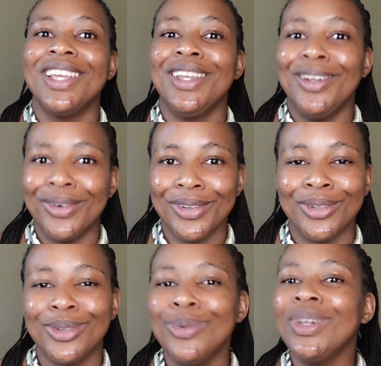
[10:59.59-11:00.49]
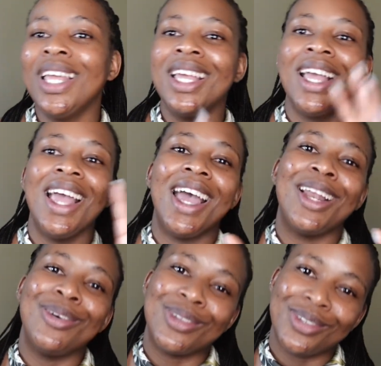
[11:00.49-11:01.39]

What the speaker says: your schooling and also